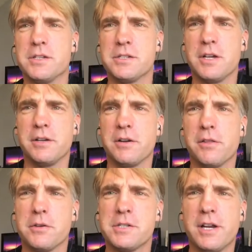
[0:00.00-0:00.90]
Is, are
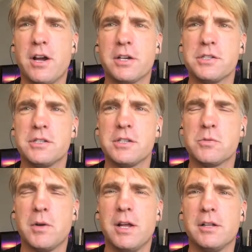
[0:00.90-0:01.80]
those at auctions as
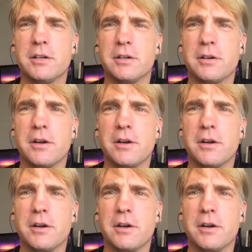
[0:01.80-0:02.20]
well, or,